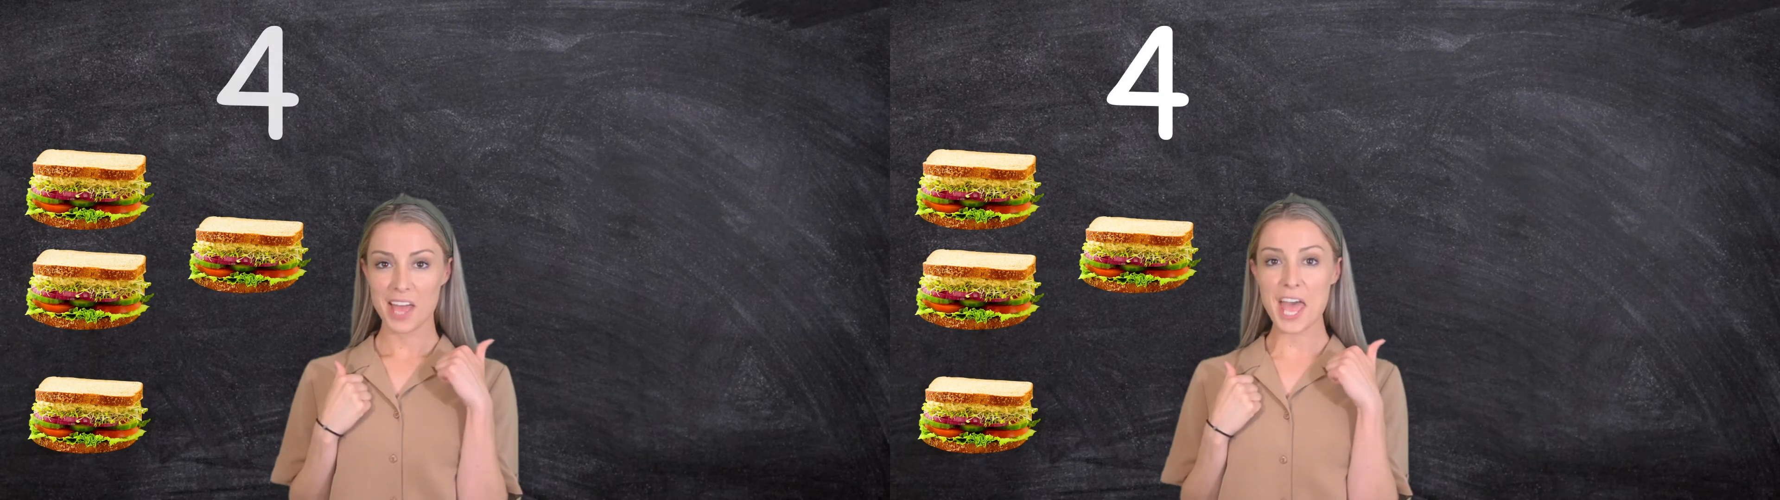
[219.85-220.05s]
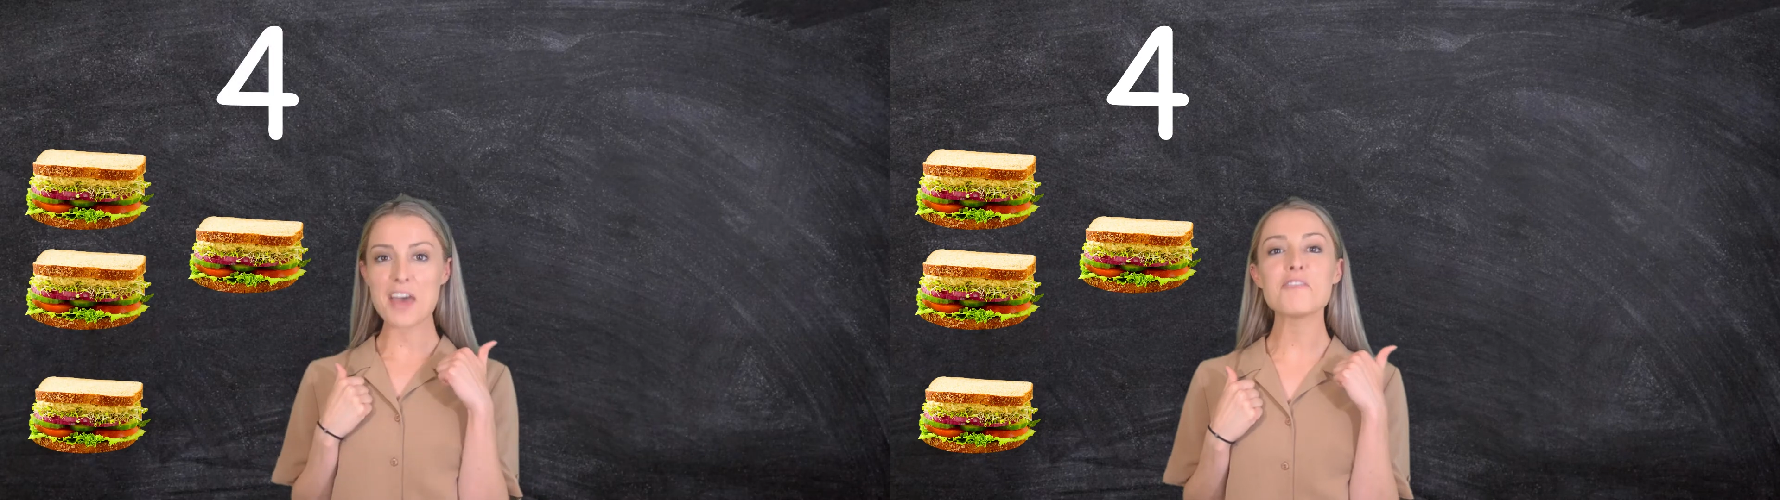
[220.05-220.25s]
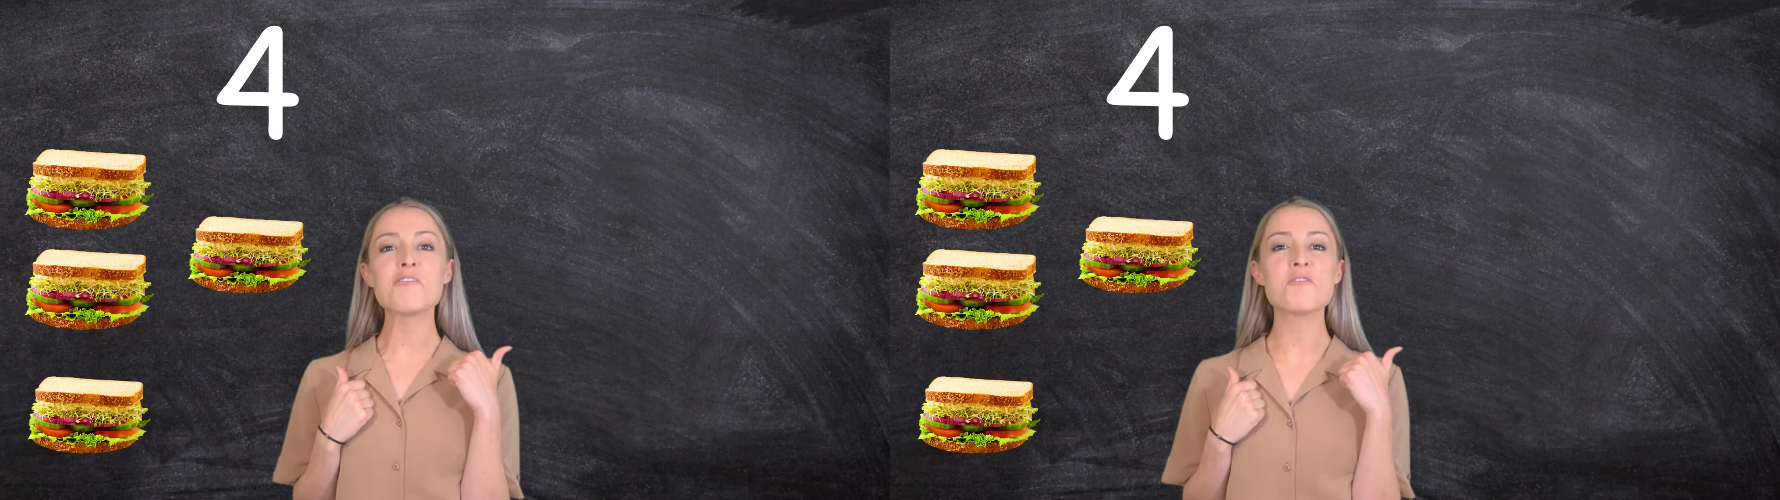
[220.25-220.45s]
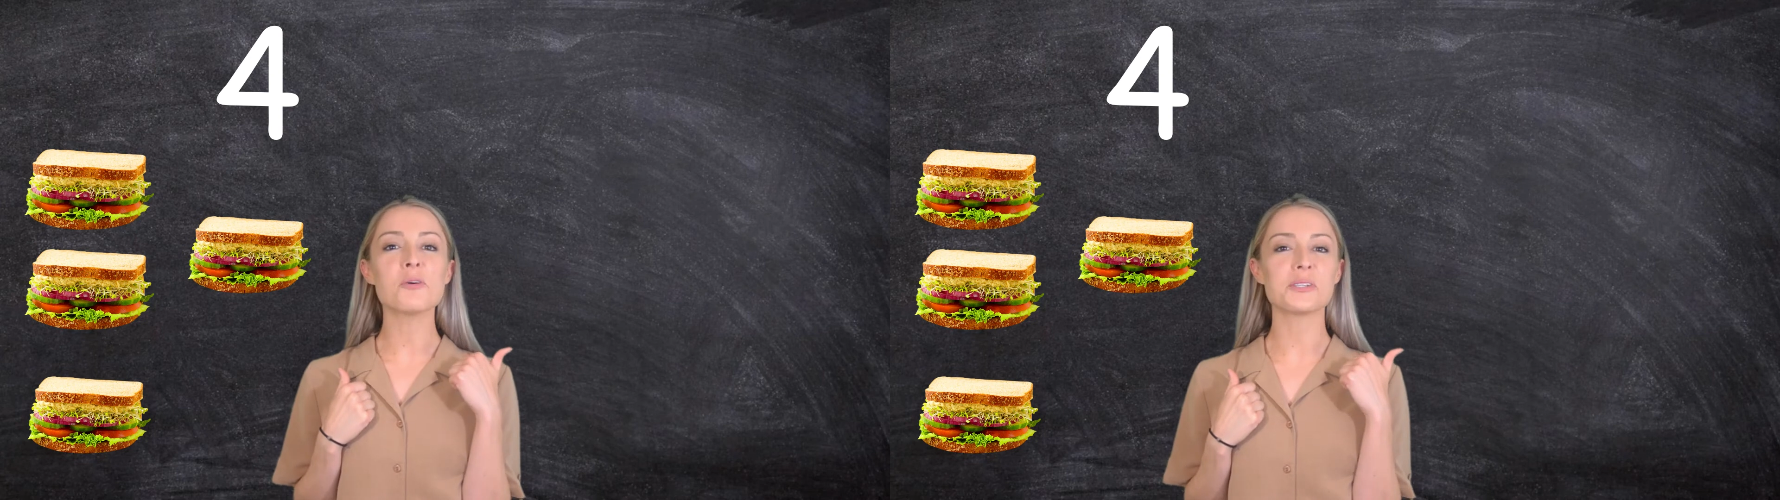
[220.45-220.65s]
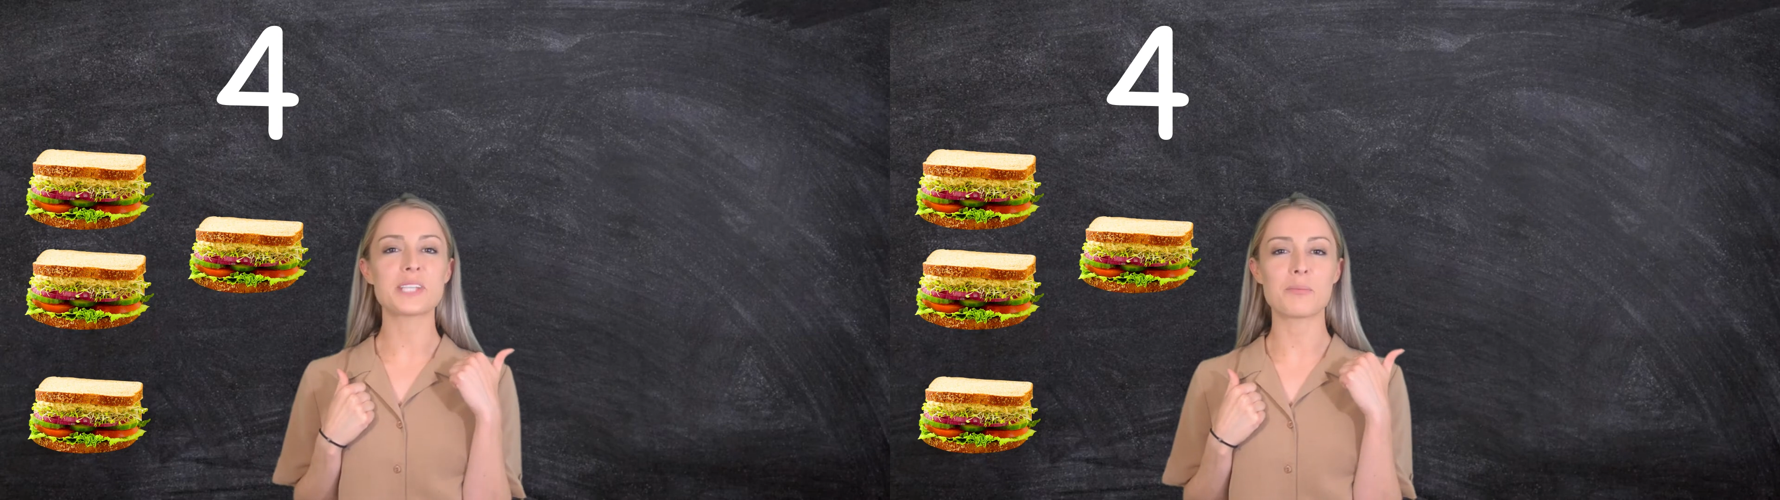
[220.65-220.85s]
and
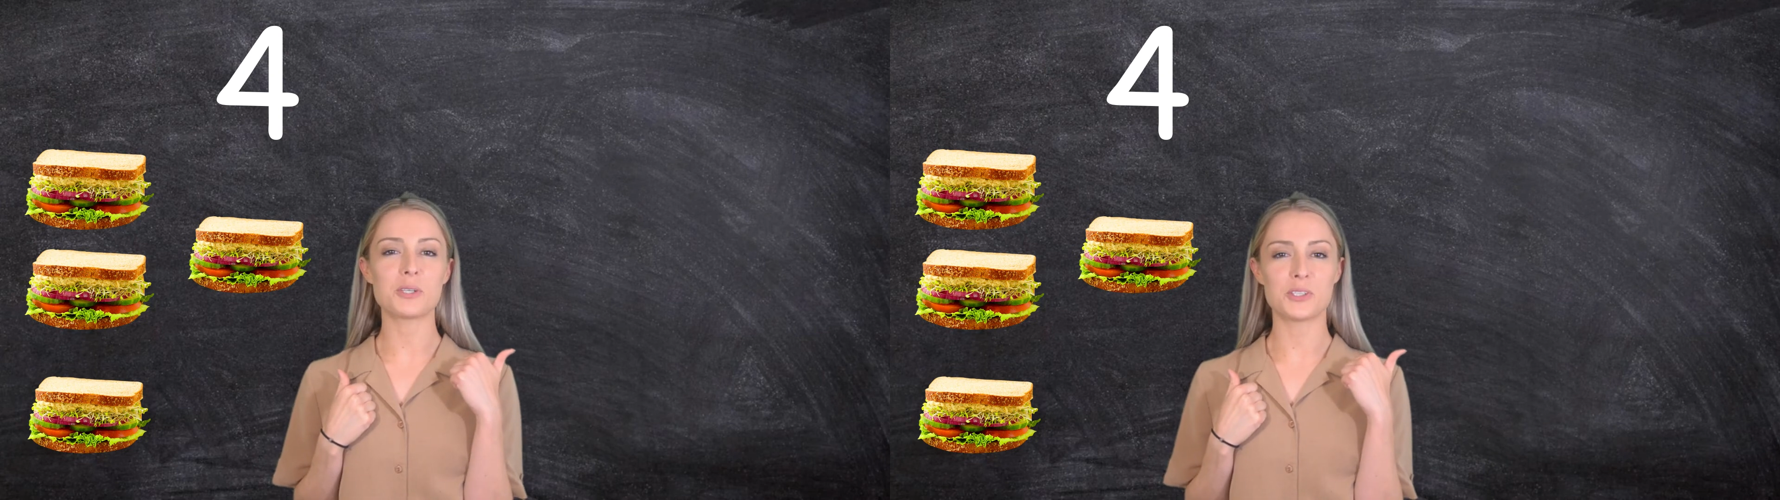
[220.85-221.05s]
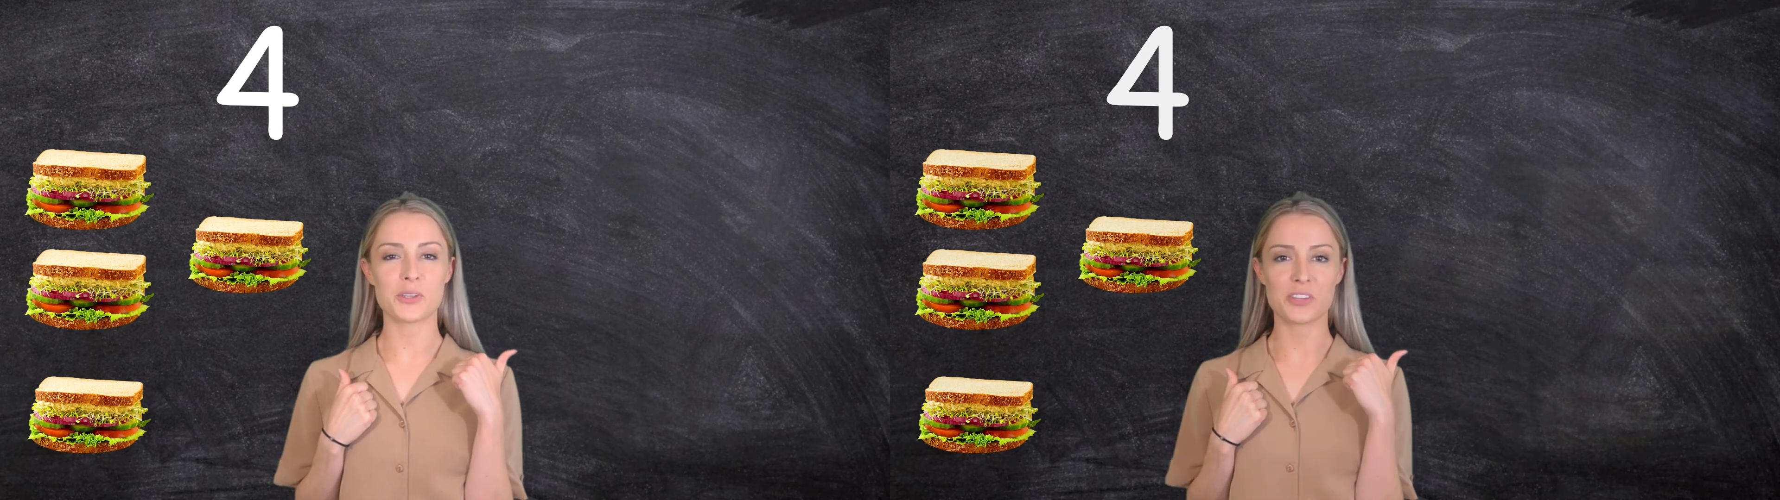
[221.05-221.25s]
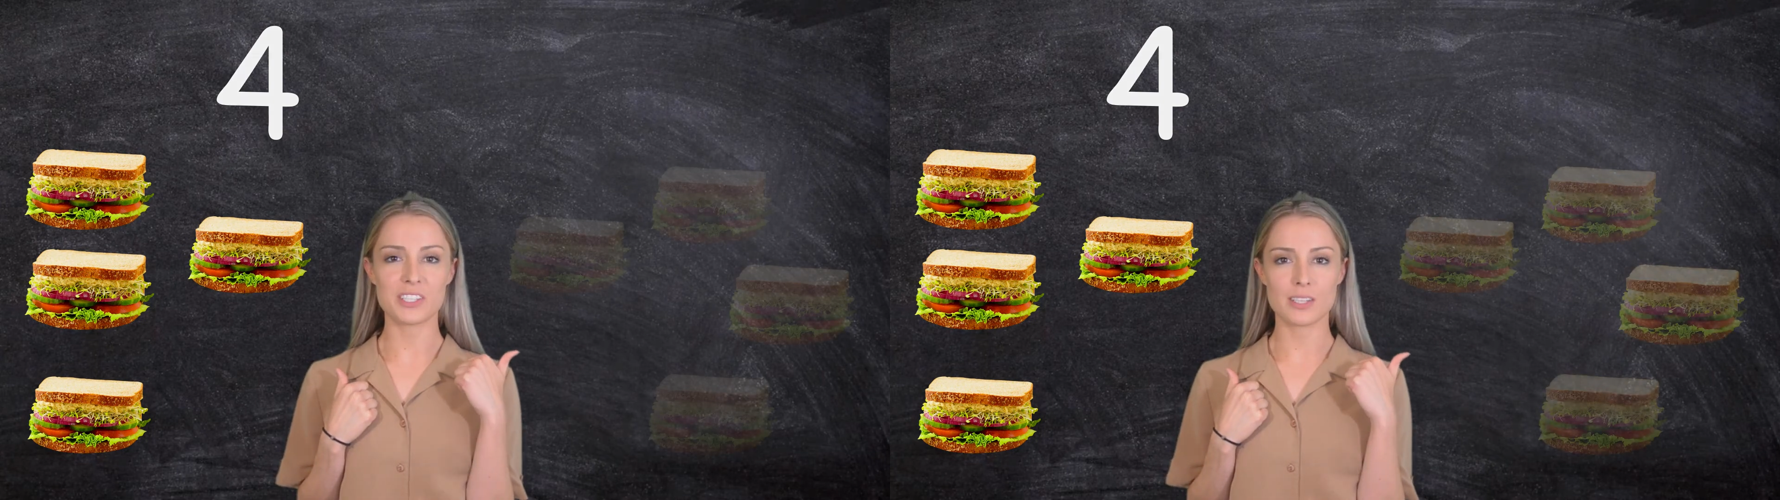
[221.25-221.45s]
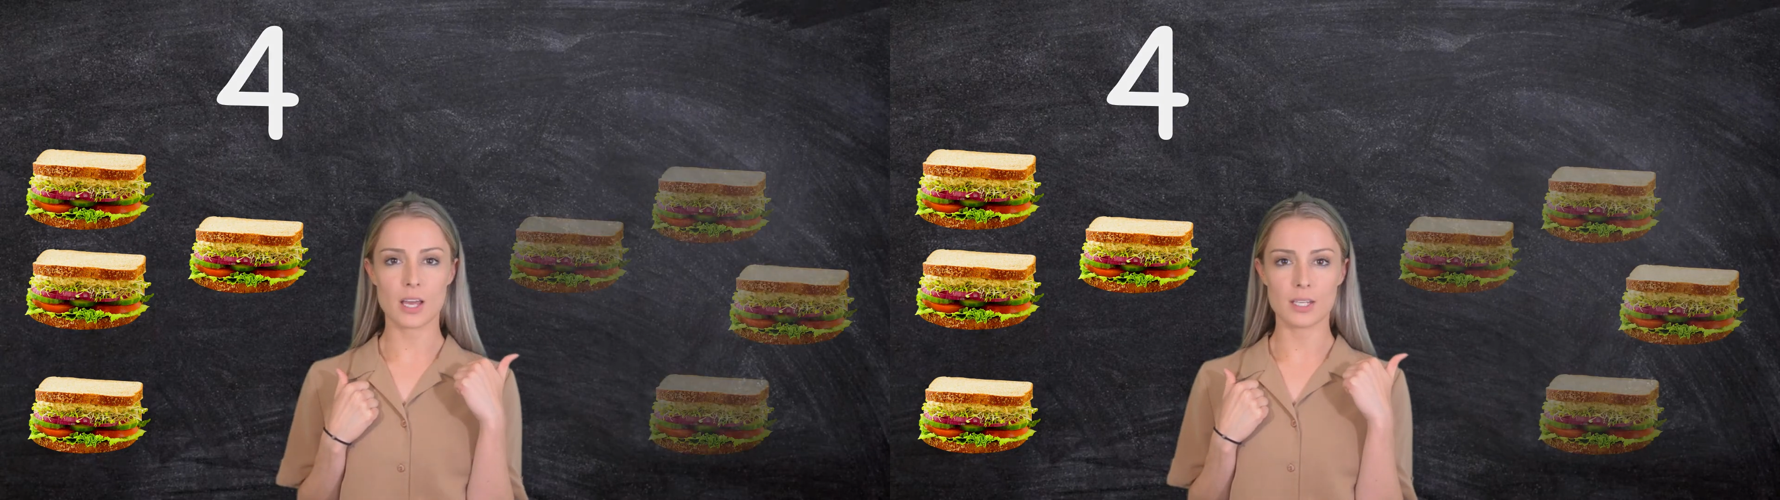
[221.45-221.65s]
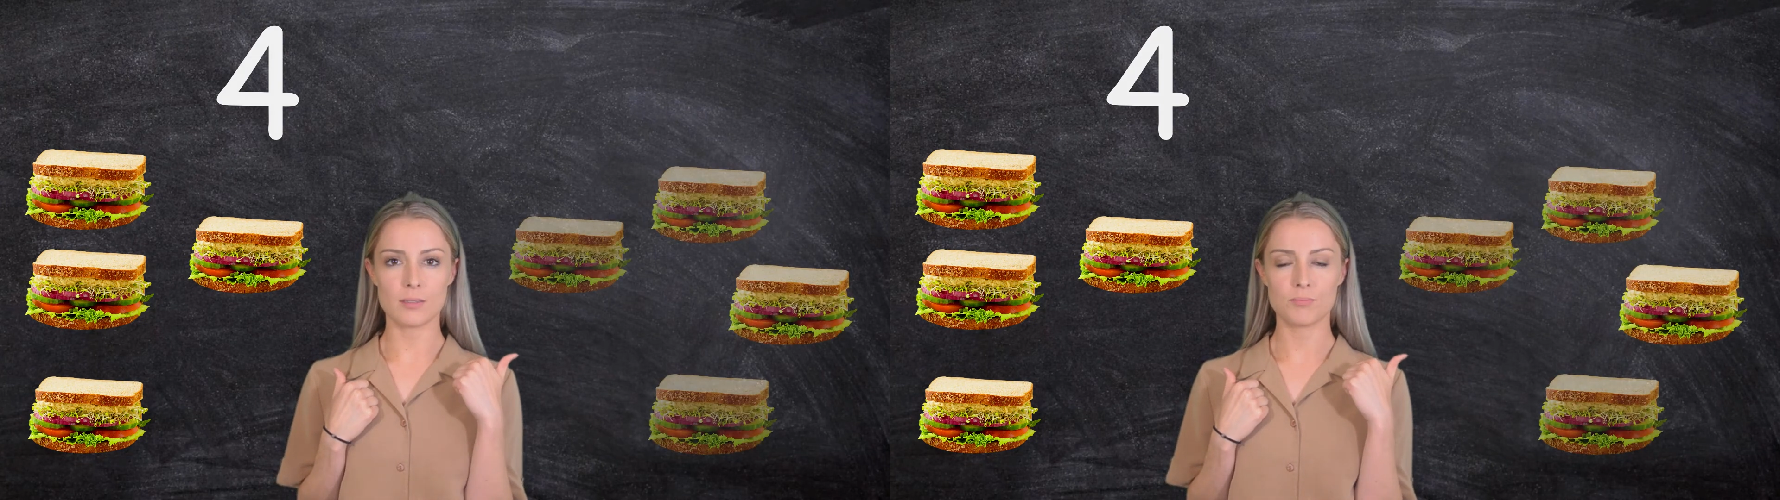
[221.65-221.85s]
4 sandwiches on this
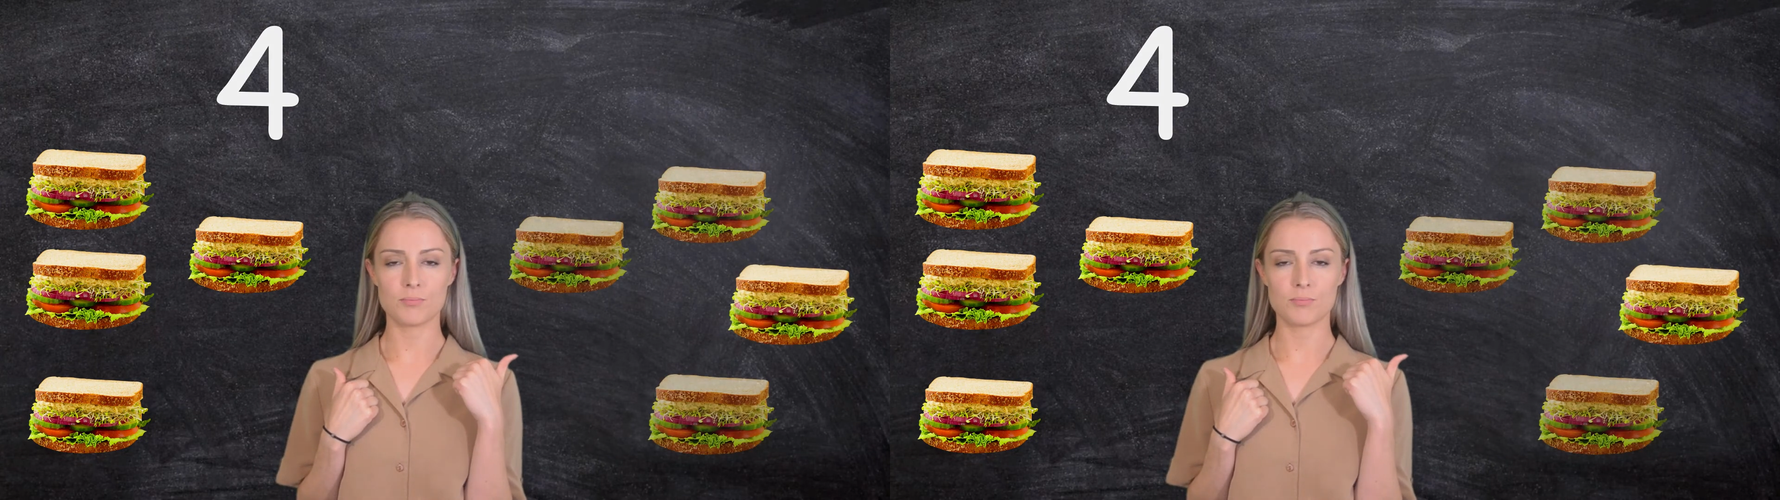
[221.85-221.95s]
side.